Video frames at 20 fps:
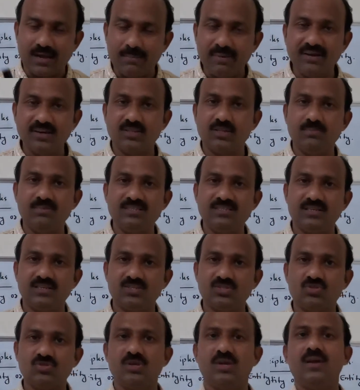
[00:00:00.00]
coming to the
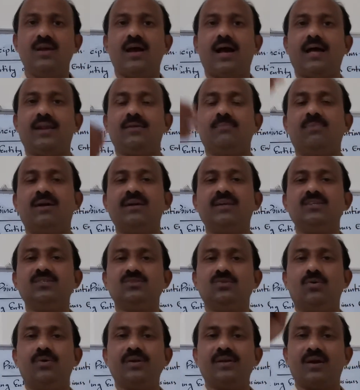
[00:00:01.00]
business and money
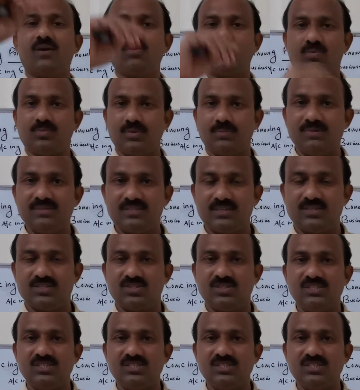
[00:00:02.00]
is going out of the business.